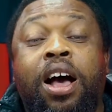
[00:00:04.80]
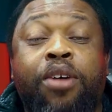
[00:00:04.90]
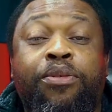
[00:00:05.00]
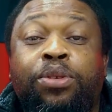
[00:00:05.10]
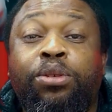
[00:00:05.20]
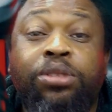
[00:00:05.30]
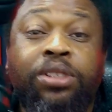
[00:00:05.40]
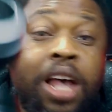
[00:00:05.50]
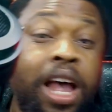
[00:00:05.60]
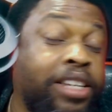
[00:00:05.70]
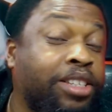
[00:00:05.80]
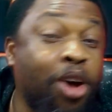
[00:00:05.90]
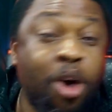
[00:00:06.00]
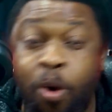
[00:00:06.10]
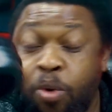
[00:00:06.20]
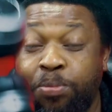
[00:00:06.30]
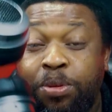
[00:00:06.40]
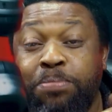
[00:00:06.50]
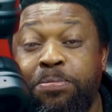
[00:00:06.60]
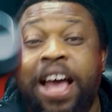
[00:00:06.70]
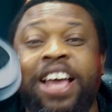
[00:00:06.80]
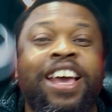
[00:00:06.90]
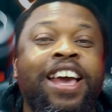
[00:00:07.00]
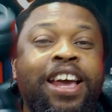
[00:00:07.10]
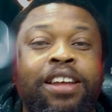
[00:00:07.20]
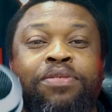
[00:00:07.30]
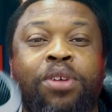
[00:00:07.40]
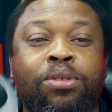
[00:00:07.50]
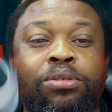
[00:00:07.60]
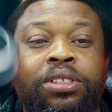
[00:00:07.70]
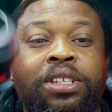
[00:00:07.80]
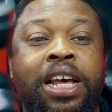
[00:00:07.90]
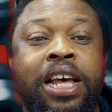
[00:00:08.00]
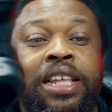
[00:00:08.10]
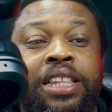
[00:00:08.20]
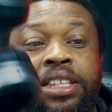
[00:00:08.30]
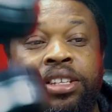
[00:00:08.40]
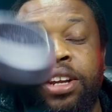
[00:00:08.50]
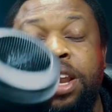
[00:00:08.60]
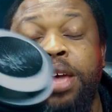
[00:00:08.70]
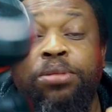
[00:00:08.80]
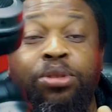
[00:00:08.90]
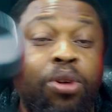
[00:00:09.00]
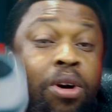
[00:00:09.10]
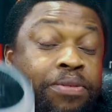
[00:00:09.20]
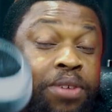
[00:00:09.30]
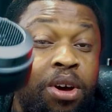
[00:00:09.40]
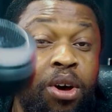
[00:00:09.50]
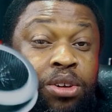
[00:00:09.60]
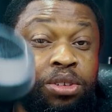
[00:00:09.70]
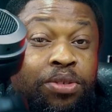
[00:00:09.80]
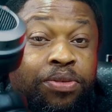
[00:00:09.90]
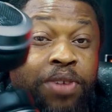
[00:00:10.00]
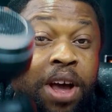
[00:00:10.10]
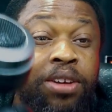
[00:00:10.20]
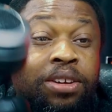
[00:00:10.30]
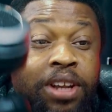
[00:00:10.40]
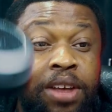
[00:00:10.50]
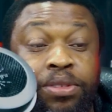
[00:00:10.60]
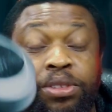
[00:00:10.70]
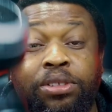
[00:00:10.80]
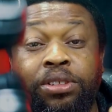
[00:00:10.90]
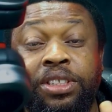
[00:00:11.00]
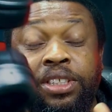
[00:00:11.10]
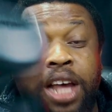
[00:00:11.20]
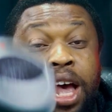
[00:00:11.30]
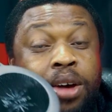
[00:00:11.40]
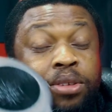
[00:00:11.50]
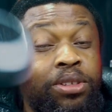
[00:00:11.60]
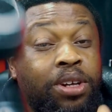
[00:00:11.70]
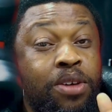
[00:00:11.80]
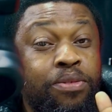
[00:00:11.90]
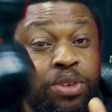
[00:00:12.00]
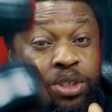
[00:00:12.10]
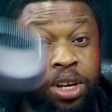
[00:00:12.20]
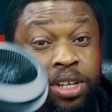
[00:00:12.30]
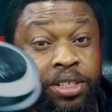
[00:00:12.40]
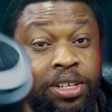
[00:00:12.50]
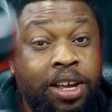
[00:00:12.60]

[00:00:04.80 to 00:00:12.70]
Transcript: a full-sized open-back headphones that claims to offer audiophile level sound for just